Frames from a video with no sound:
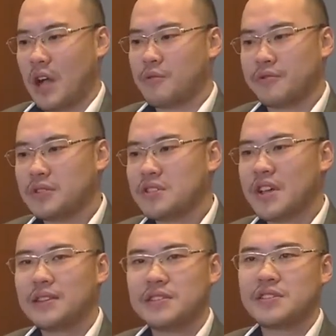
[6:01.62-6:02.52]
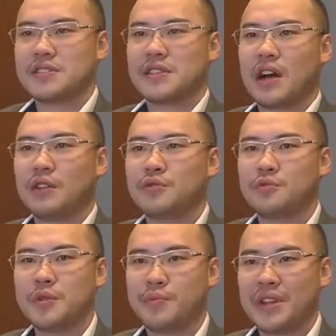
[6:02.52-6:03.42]
Our real challenge is how do
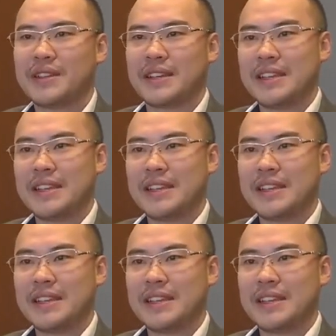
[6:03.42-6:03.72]
we bring the